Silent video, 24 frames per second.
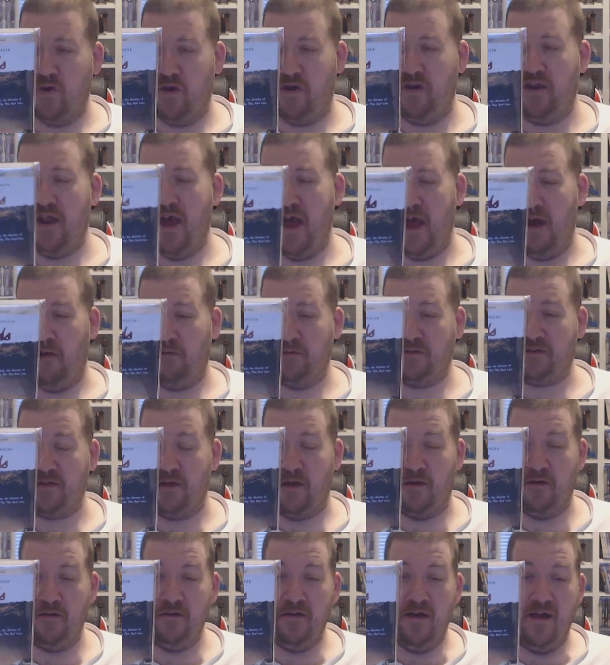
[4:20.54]
now. So
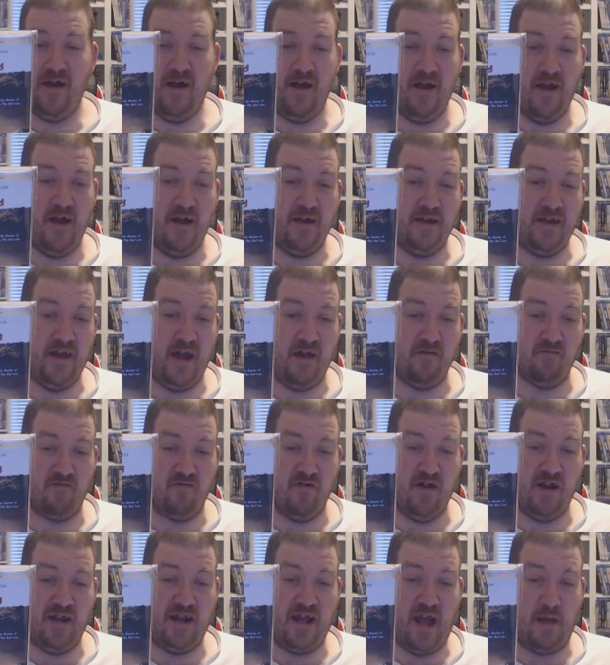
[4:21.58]
yeah,
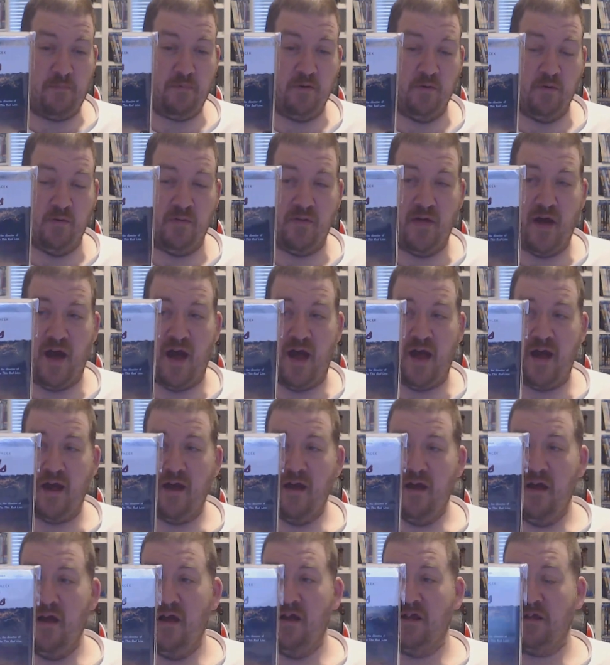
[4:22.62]
really happy with that
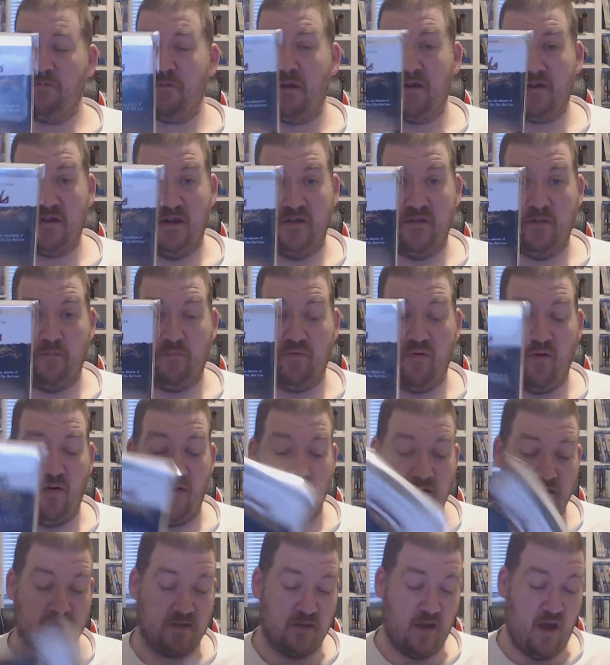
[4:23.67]
especially the price.
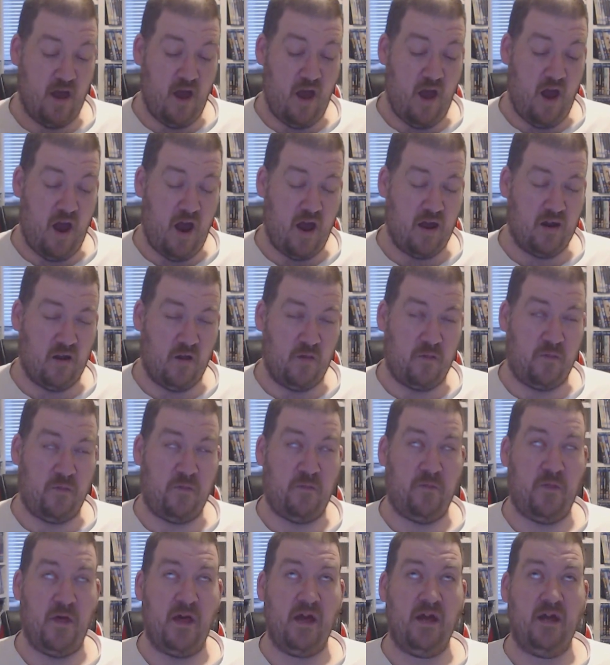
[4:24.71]
And I
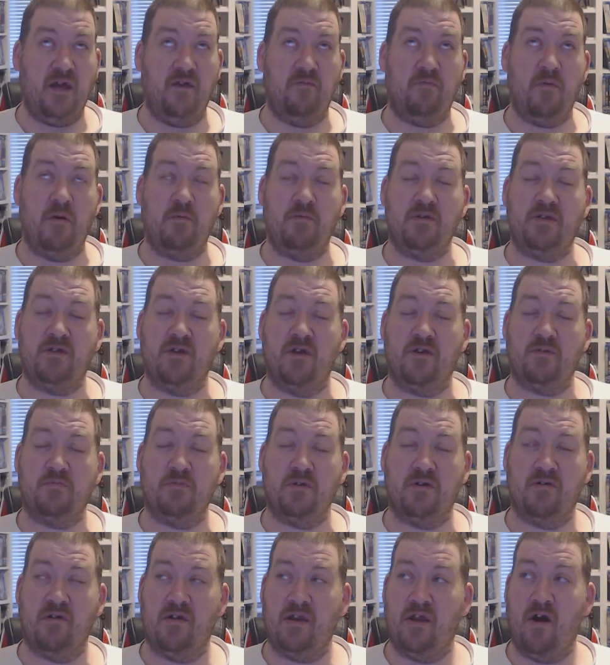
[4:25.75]
think if memory serves me
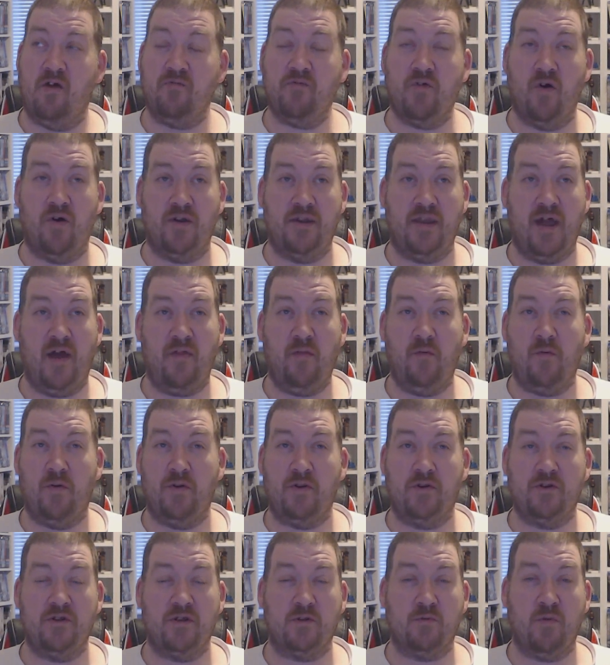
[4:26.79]
correctly, I've got another one on
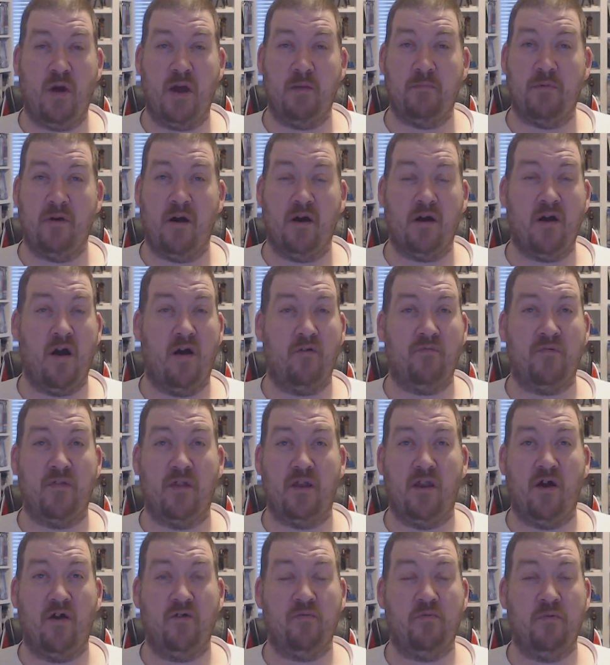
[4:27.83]
its way, but I can't for the
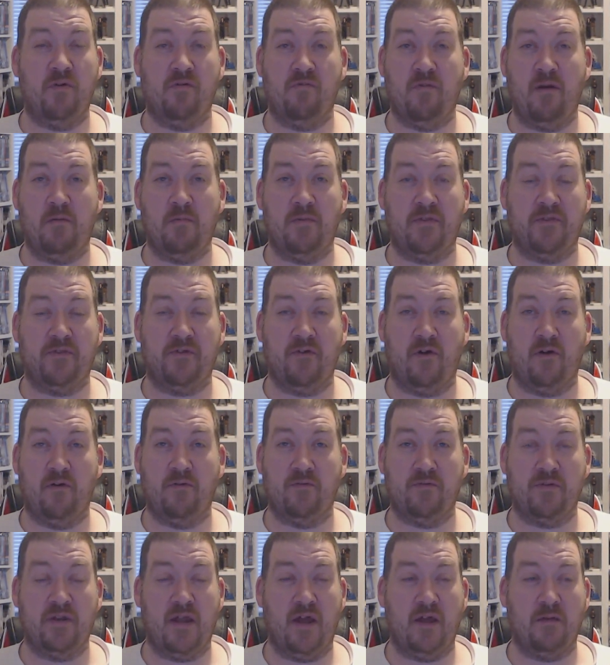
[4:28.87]
life of me remember the title's
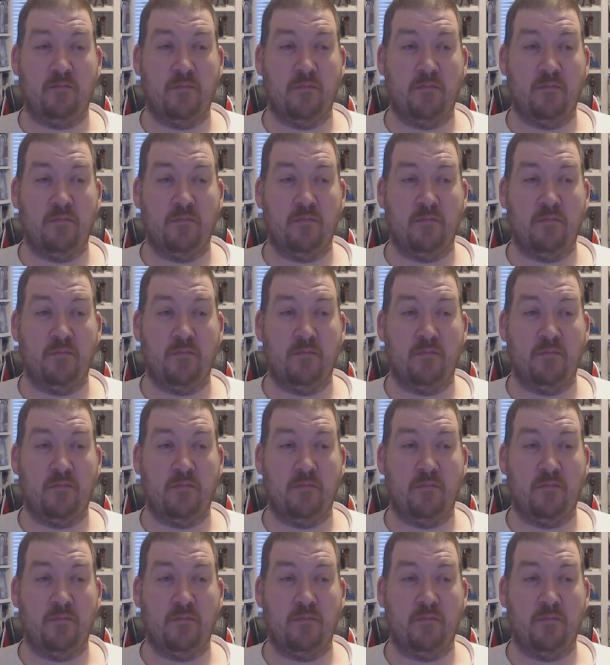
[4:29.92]
name.